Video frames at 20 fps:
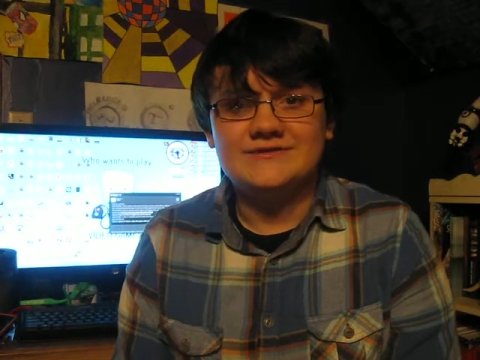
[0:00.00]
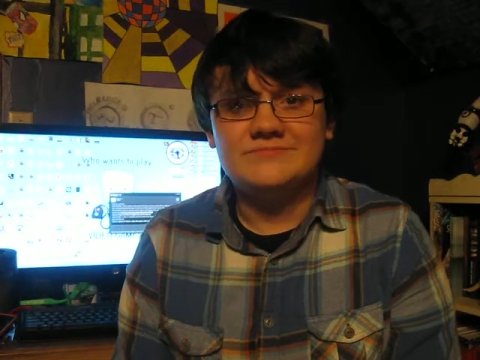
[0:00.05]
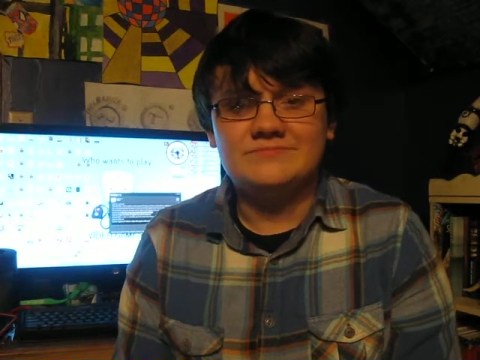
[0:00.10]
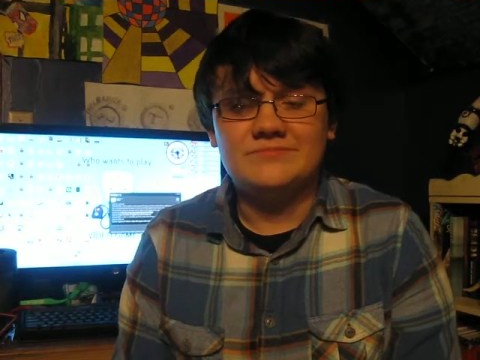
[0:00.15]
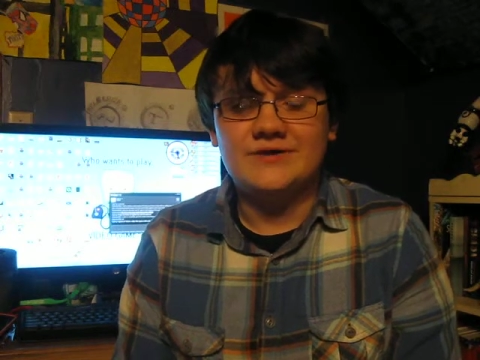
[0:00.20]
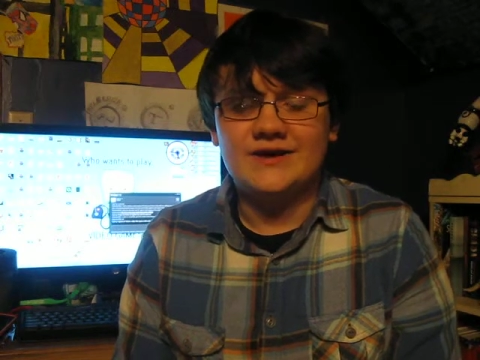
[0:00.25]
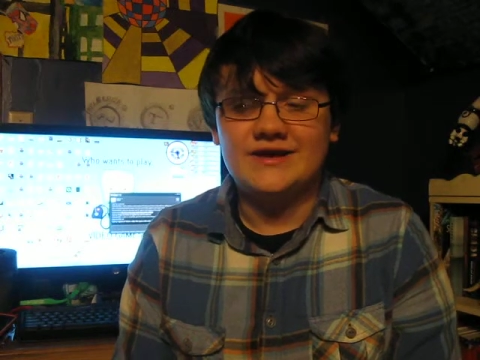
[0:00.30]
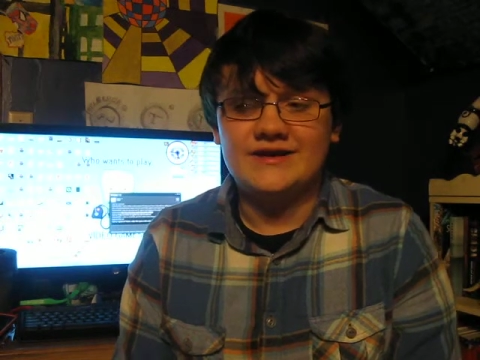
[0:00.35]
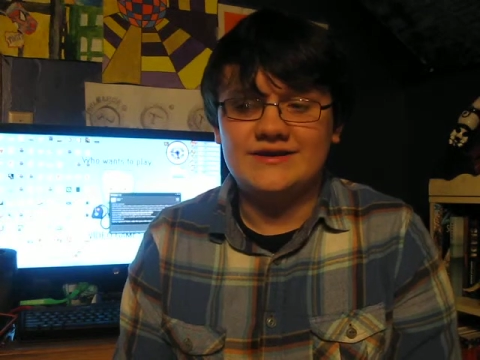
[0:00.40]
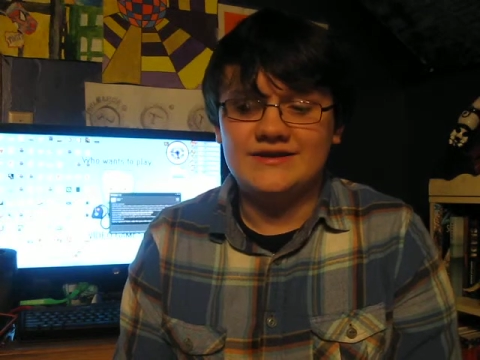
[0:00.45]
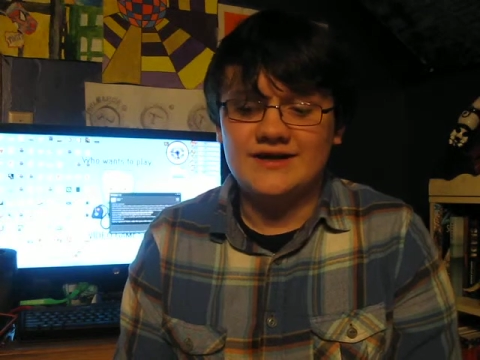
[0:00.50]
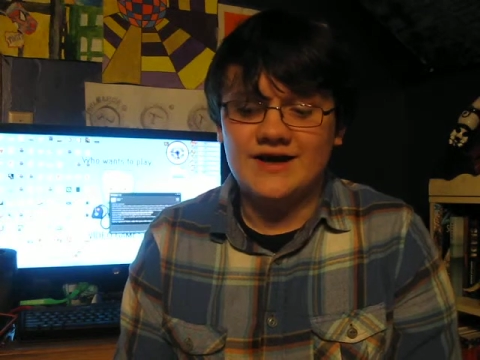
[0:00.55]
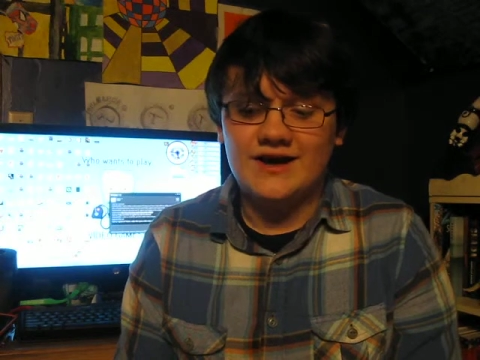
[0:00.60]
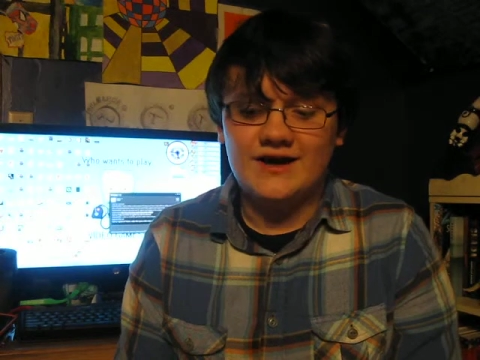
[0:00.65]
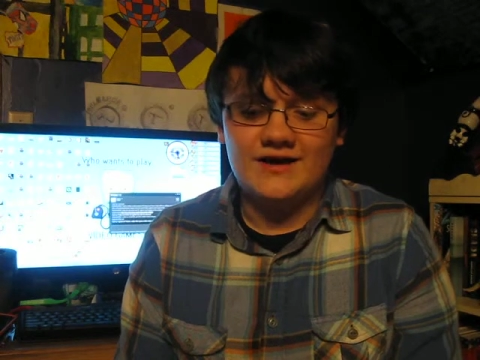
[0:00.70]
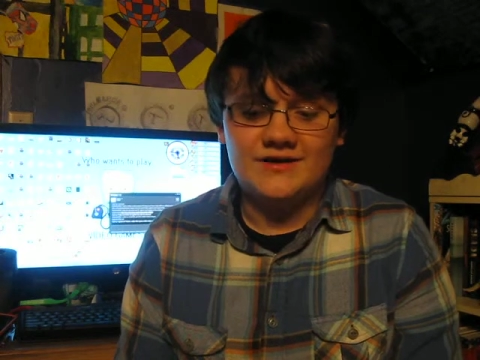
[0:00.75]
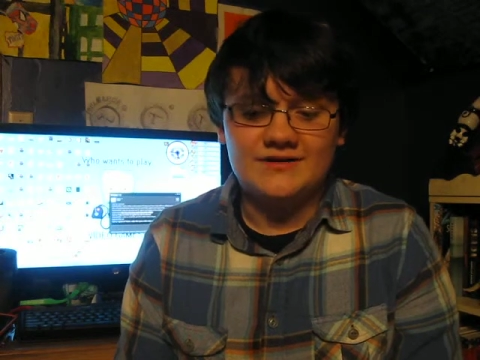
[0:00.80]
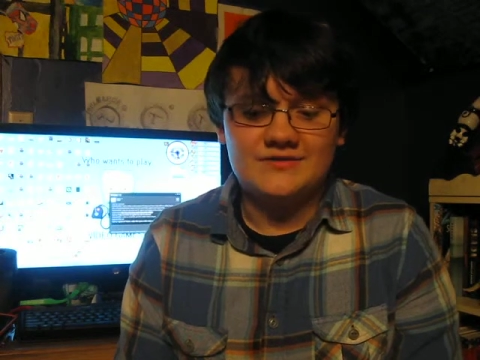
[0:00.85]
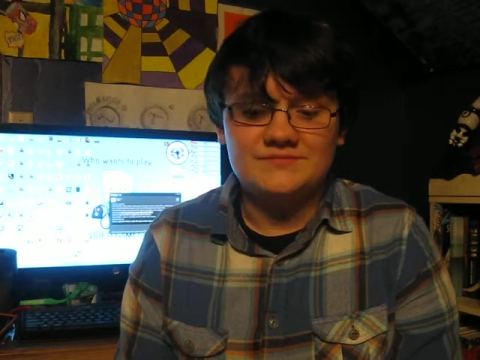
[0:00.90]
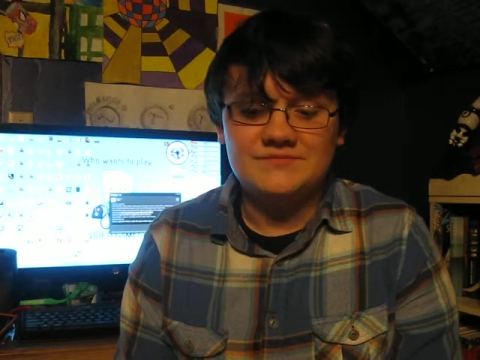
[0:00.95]
but
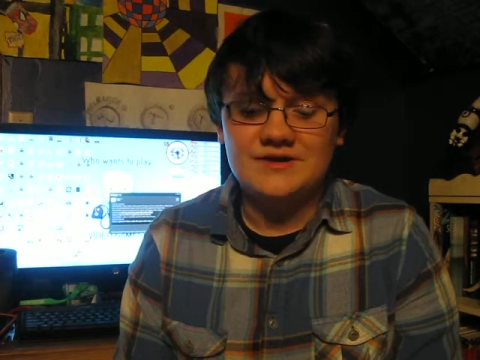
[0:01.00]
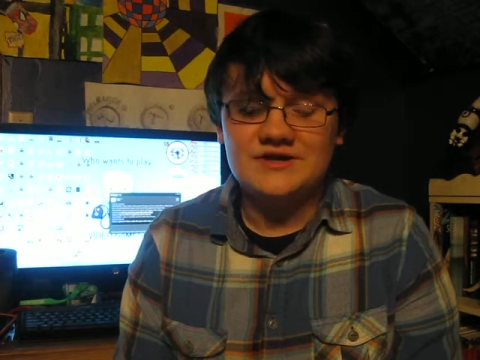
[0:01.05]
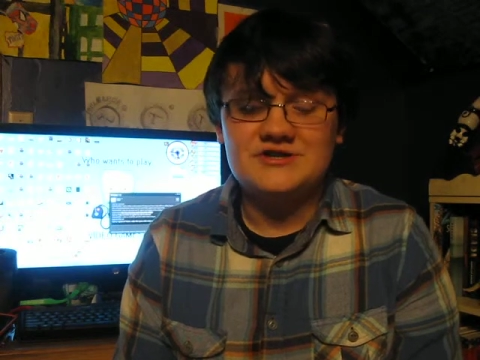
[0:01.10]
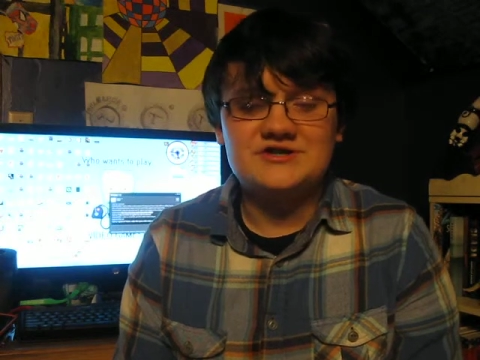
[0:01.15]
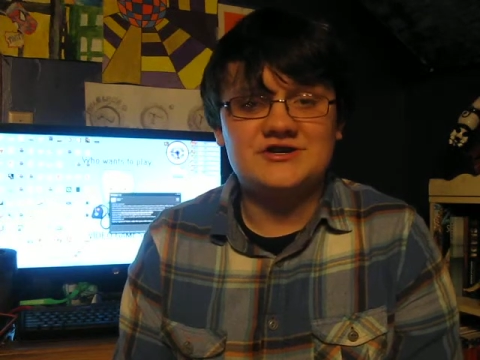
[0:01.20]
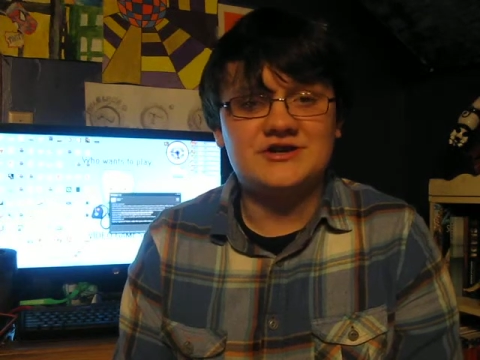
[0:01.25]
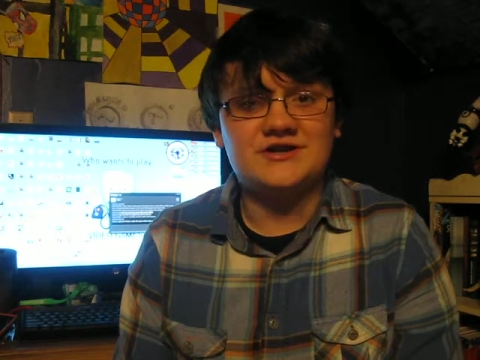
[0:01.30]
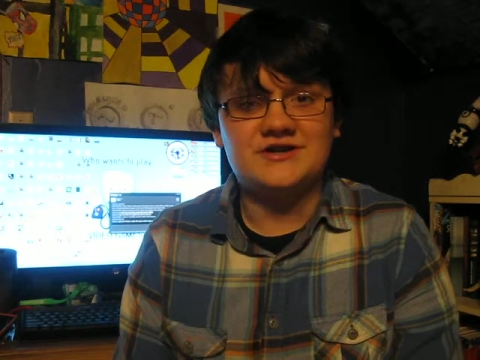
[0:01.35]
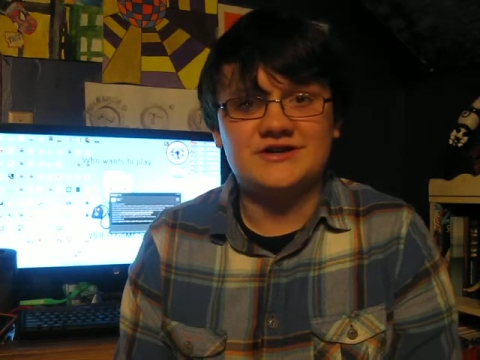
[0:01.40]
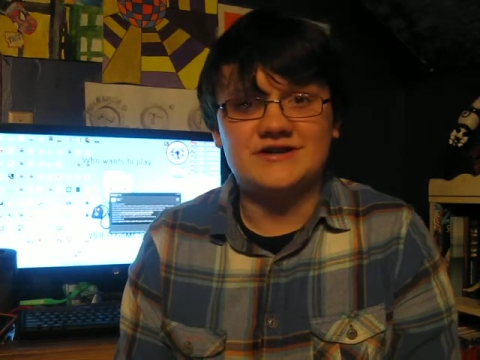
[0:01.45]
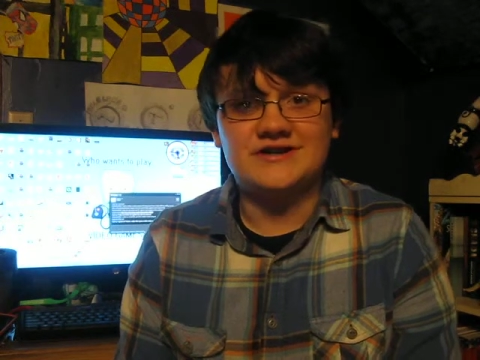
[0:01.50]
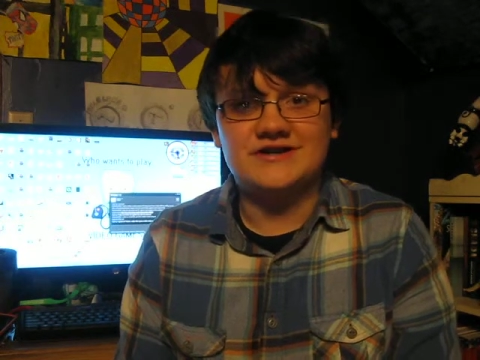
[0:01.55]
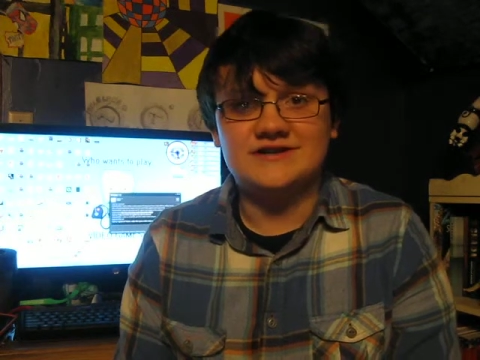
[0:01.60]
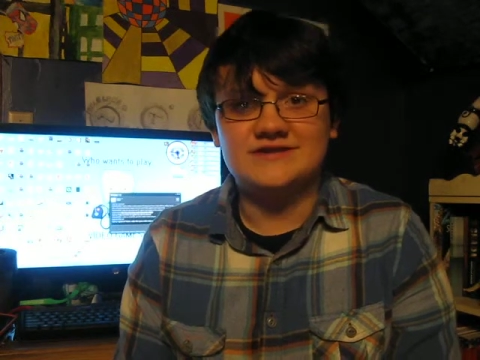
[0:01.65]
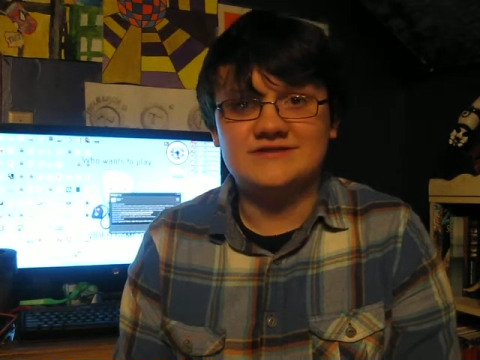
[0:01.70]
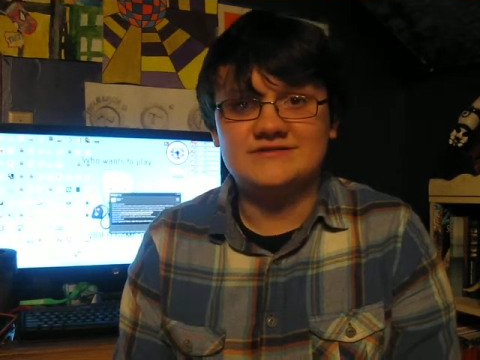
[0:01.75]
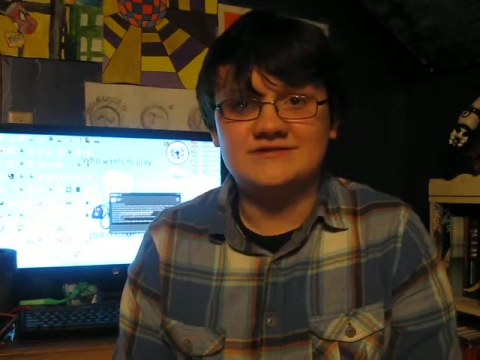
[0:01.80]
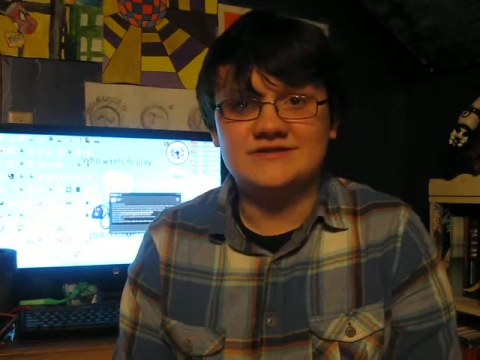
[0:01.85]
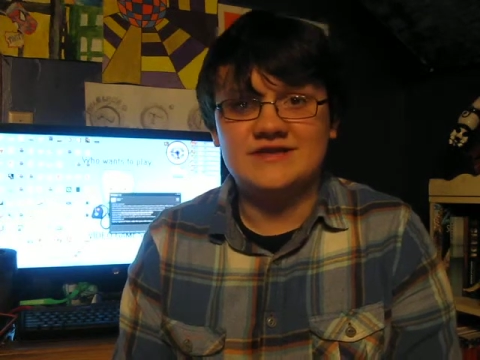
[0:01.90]
I'll make sure to